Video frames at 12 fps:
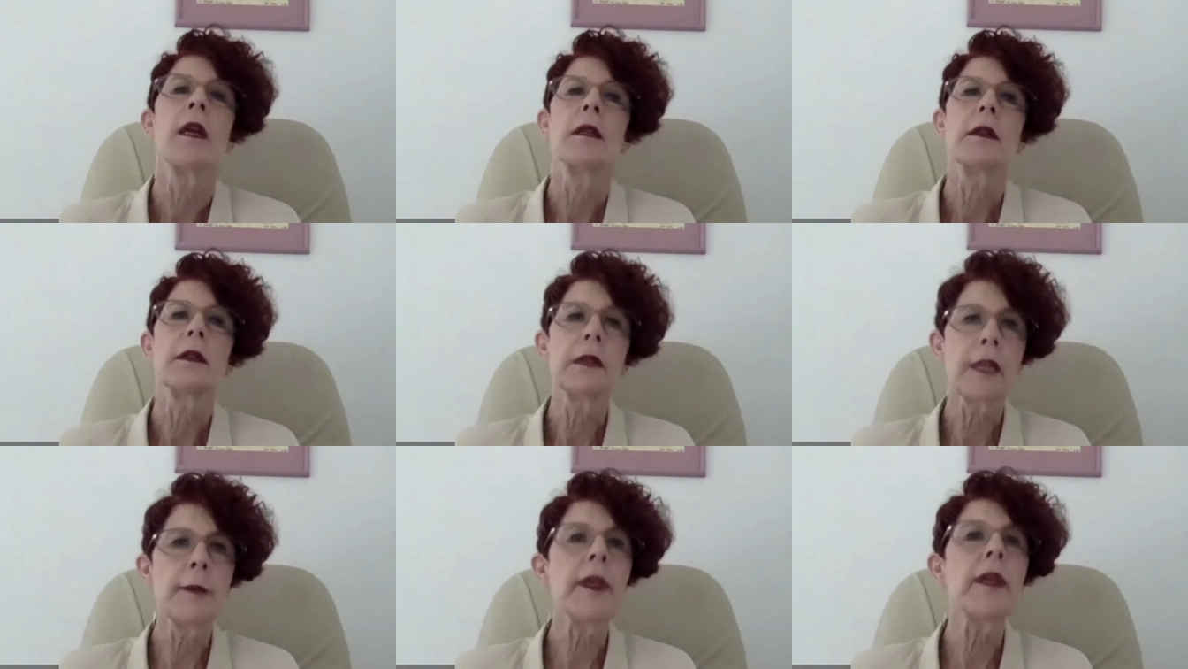
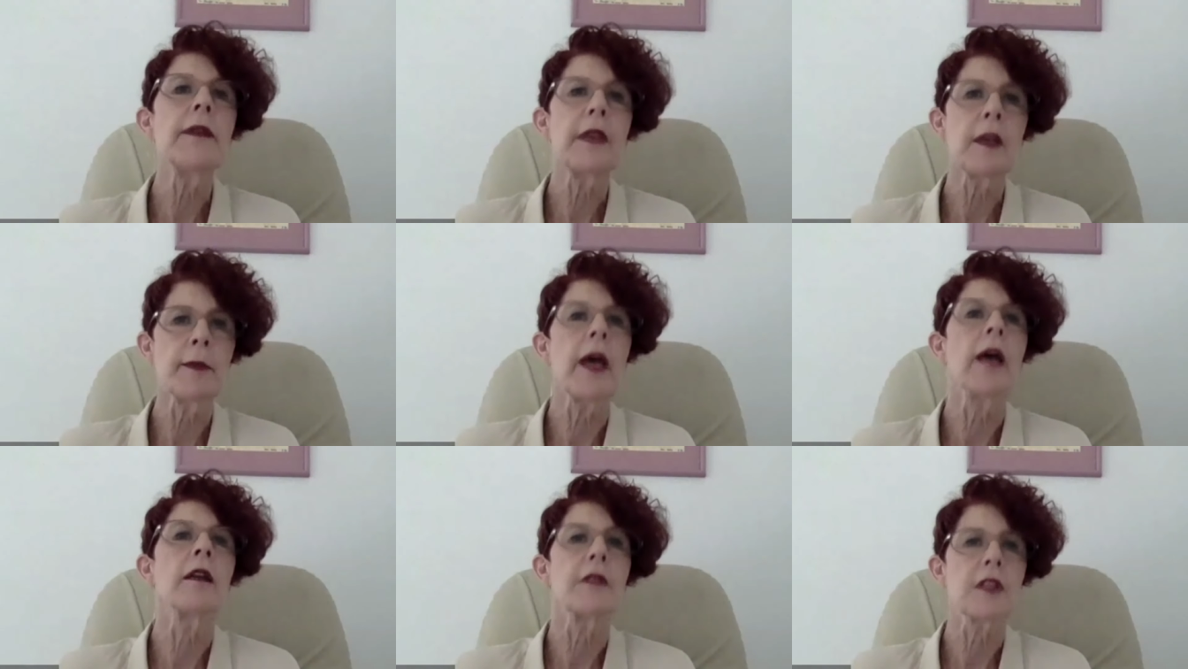limit the
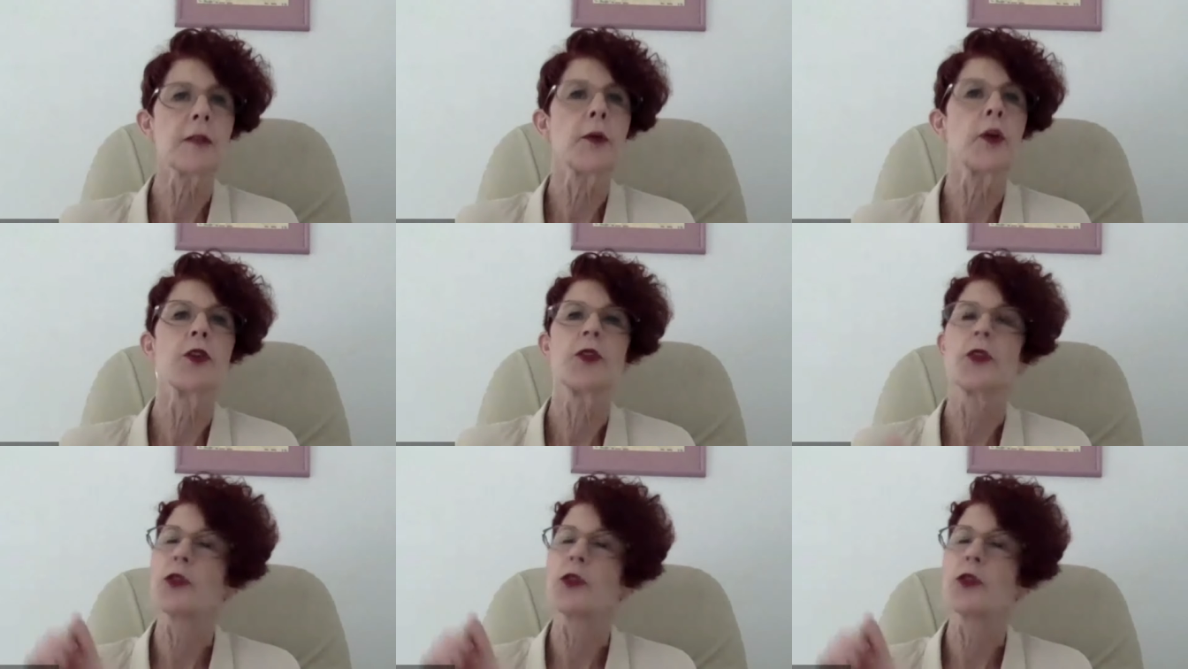amount of exposure.